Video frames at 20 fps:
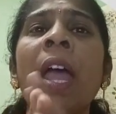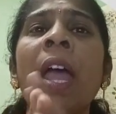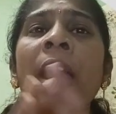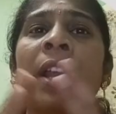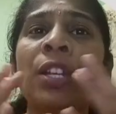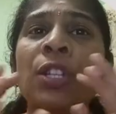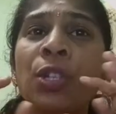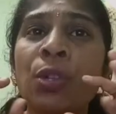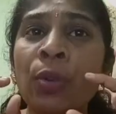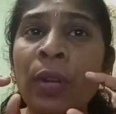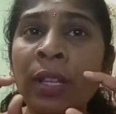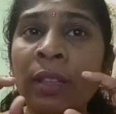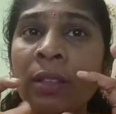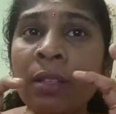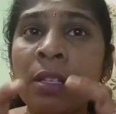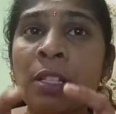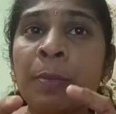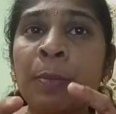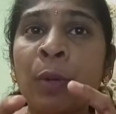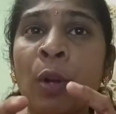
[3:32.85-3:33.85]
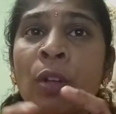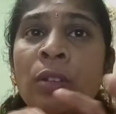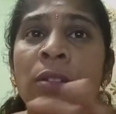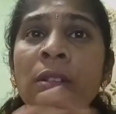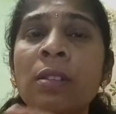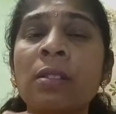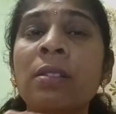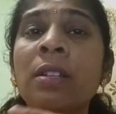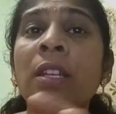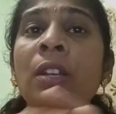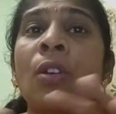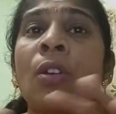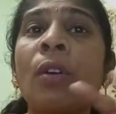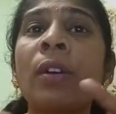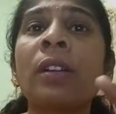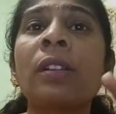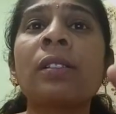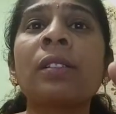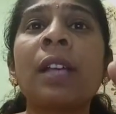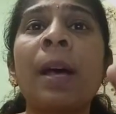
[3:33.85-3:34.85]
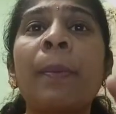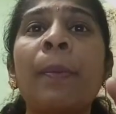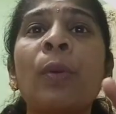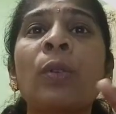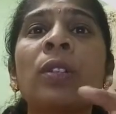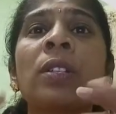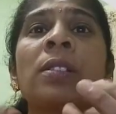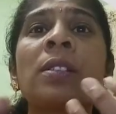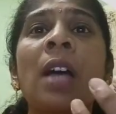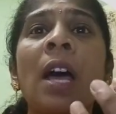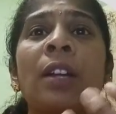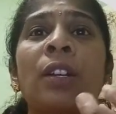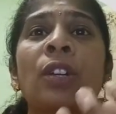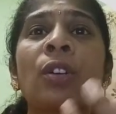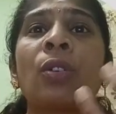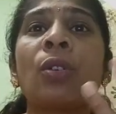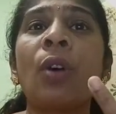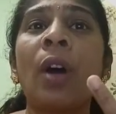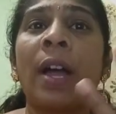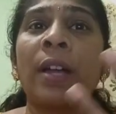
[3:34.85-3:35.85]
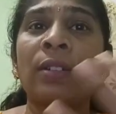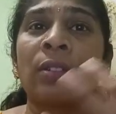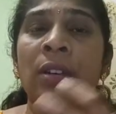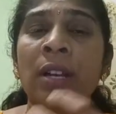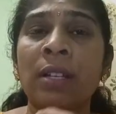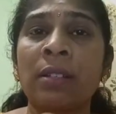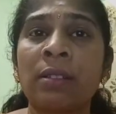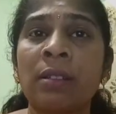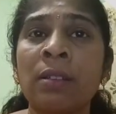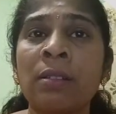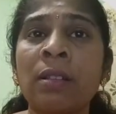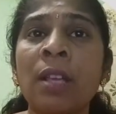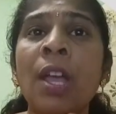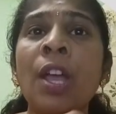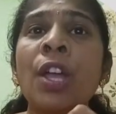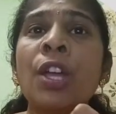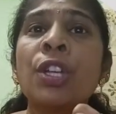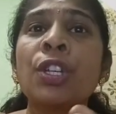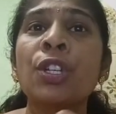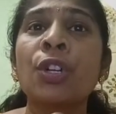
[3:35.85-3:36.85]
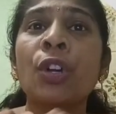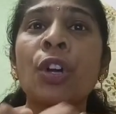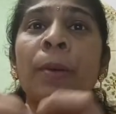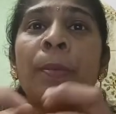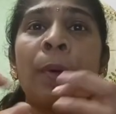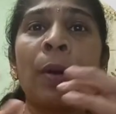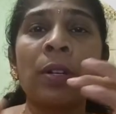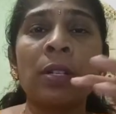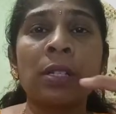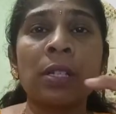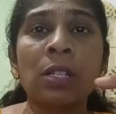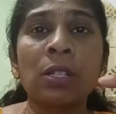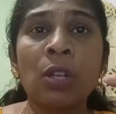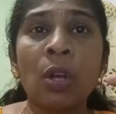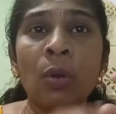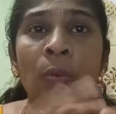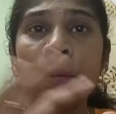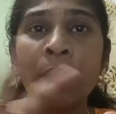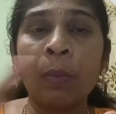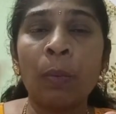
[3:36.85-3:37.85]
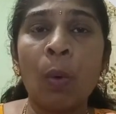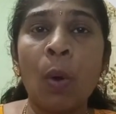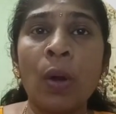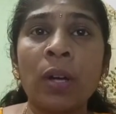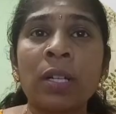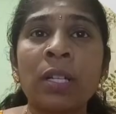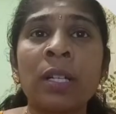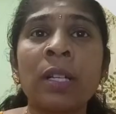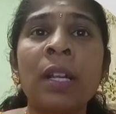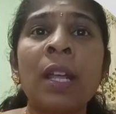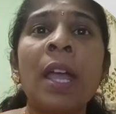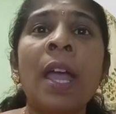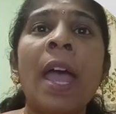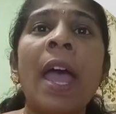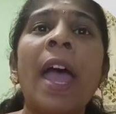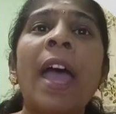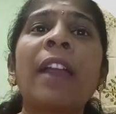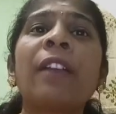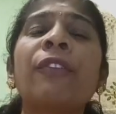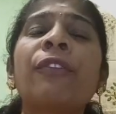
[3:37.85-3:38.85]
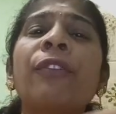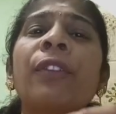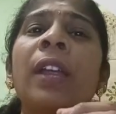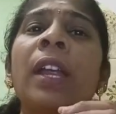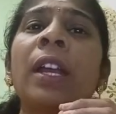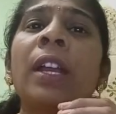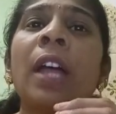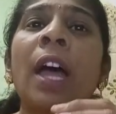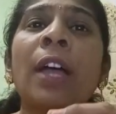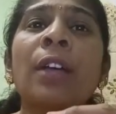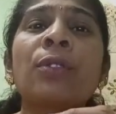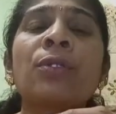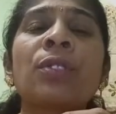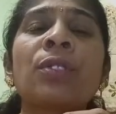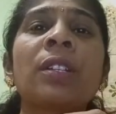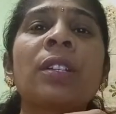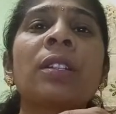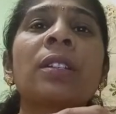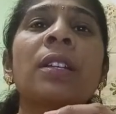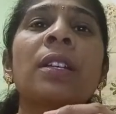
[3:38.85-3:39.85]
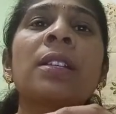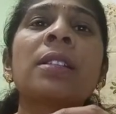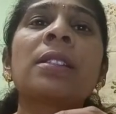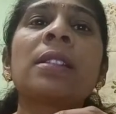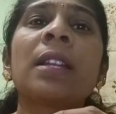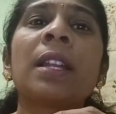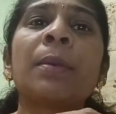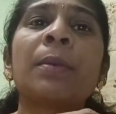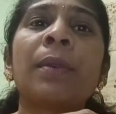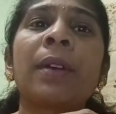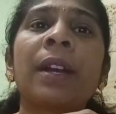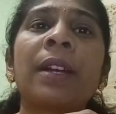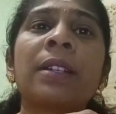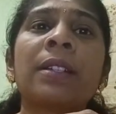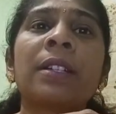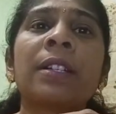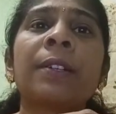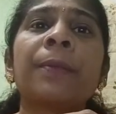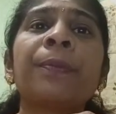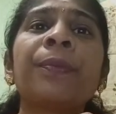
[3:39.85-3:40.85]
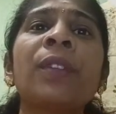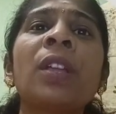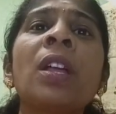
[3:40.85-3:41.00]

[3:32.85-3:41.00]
And during this process, steroidal saponins undergo hydrolysis, sugar pods dissolved in water, and free diosgenin is liberated.